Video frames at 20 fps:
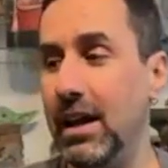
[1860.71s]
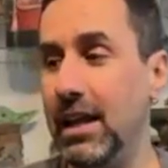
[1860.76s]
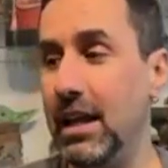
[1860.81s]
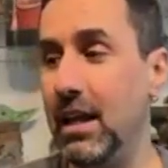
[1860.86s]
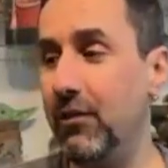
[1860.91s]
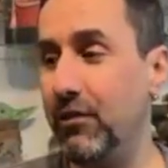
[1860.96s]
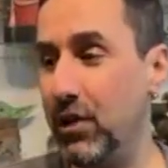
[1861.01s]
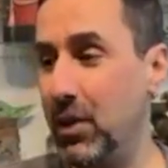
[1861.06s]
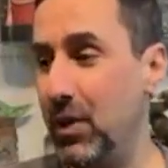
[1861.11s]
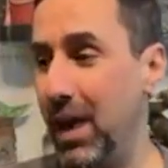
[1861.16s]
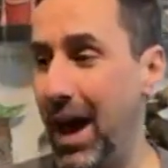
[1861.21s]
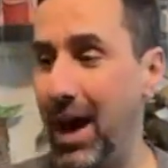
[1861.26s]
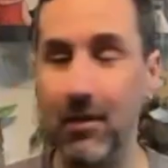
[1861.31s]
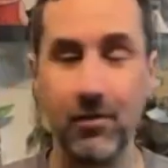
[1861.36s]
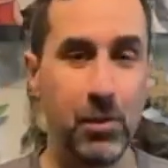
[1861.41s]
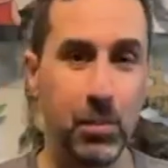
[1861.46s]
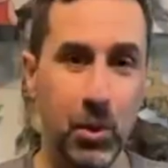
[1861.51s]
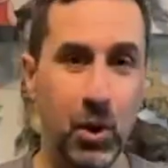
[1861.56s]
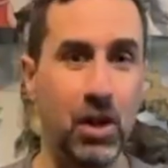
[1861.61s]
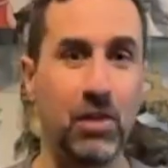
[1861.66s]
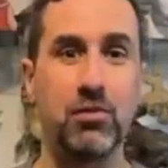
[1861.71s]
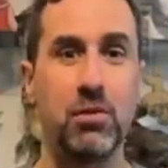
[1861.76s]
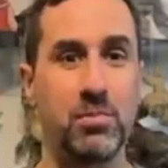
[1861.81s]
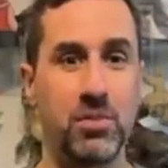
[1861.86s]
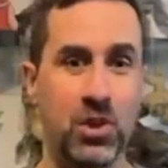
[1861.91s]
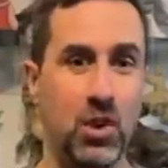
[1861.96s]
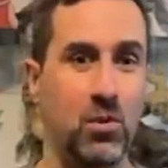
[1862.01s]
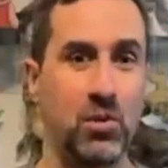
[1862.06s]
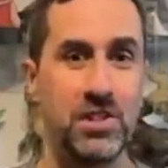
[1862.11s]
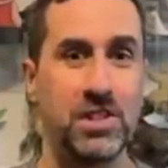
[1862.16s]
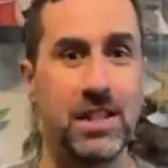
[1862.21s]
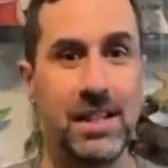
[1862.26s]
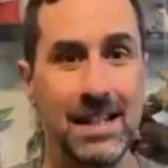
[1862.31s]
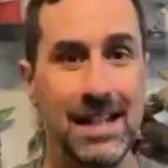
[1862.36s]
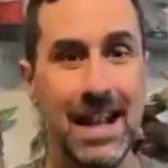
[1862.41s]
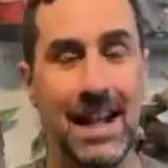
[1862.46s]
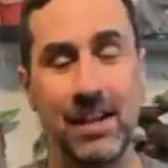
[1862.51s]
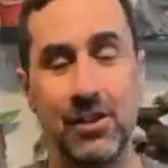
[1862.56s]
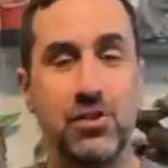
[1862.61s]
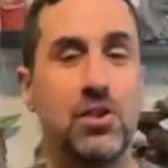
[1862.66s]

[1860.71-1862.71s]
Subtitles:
If you have the book From Star Wars to Indiana